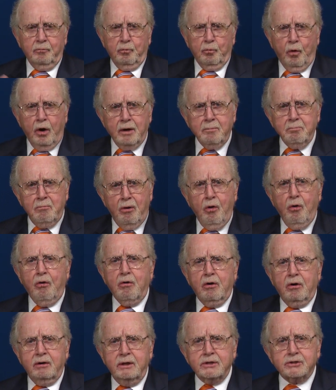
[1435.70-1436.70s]
one
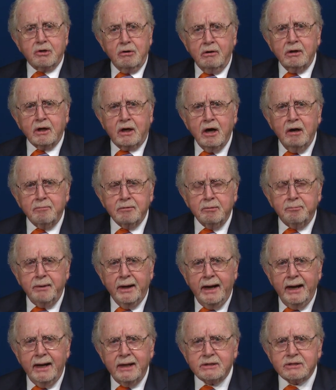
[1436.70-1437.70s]
more is going to come to
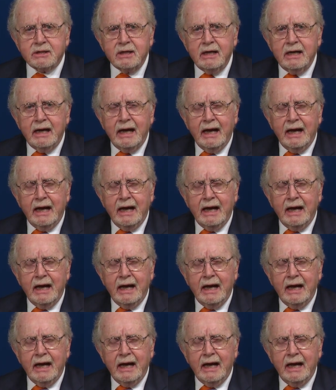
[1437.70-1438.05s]
pass,